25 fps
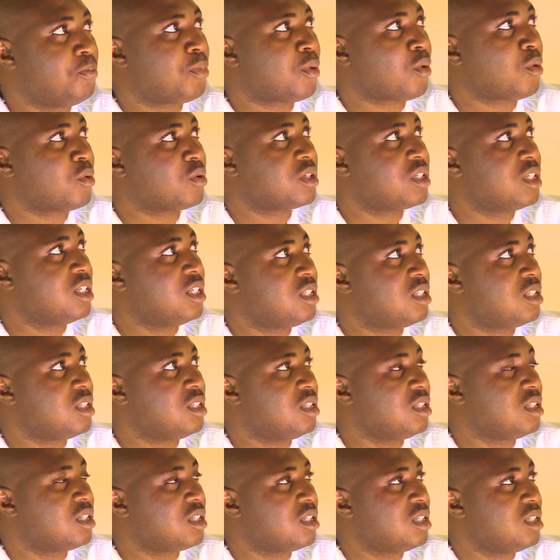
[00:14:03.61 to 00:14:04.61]

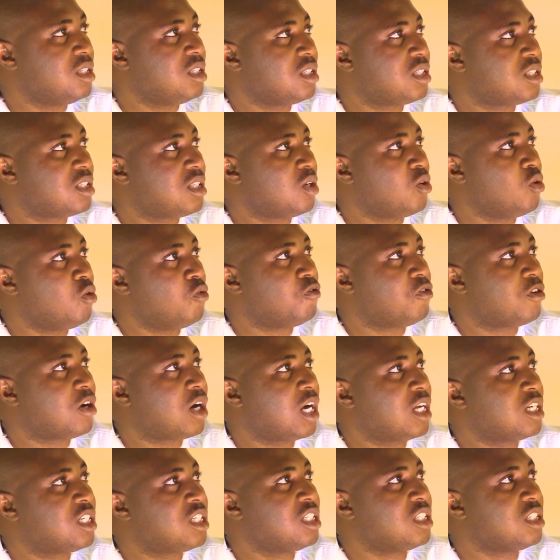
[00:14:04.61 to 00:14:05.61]
processing. Instead of
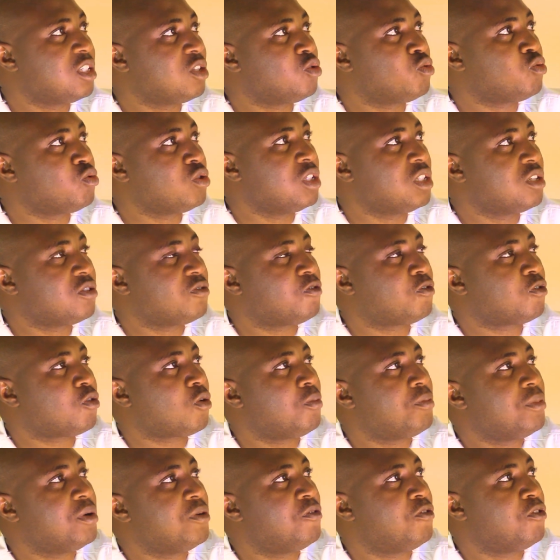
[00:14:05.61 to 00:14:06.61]
cutting trees
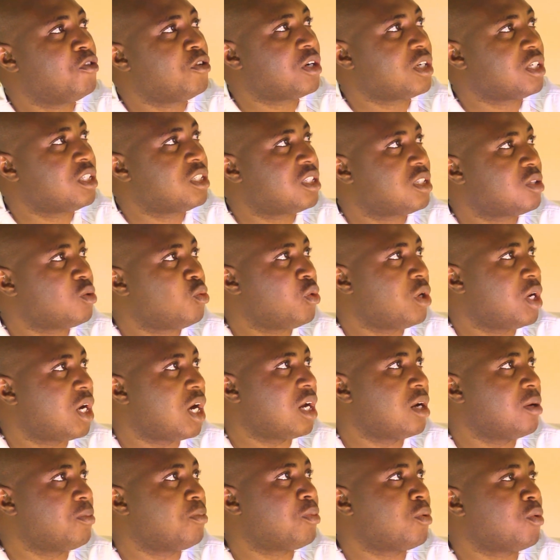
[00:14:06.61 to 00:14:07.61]
from a forest, we
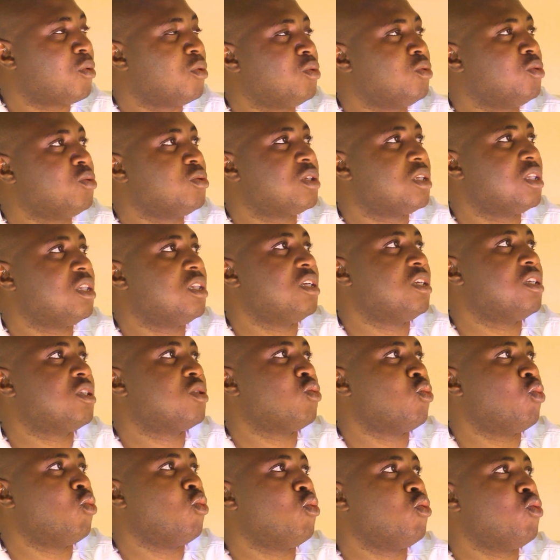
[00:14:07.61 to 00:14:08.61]
can produce
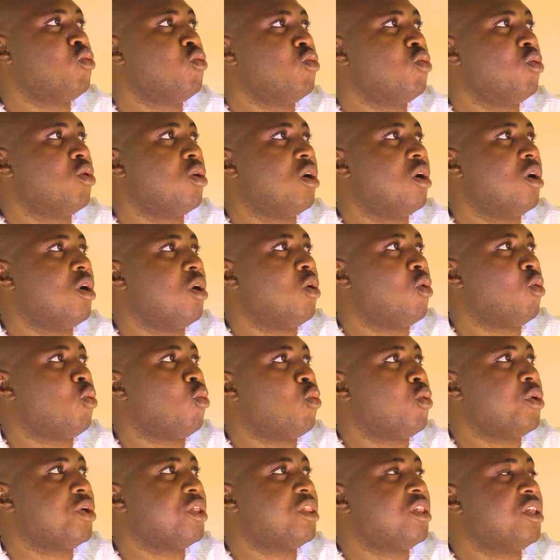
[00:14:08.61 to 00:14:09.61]
this wood
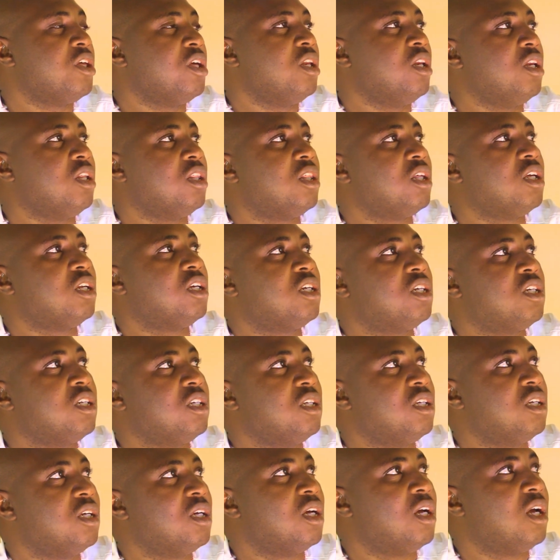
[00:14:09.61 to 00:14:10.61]
within the
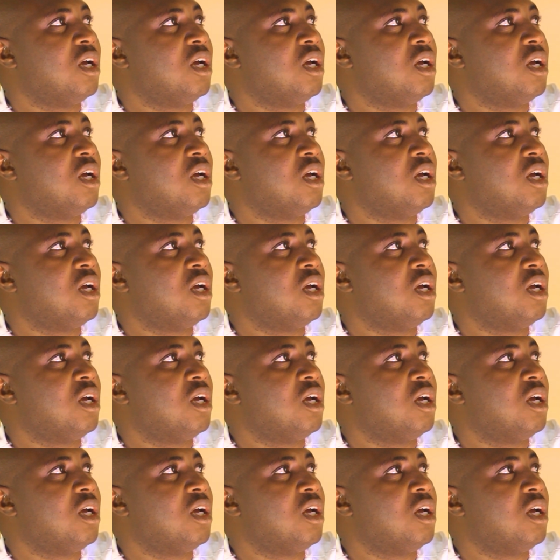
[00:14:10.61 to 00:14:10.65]
tea,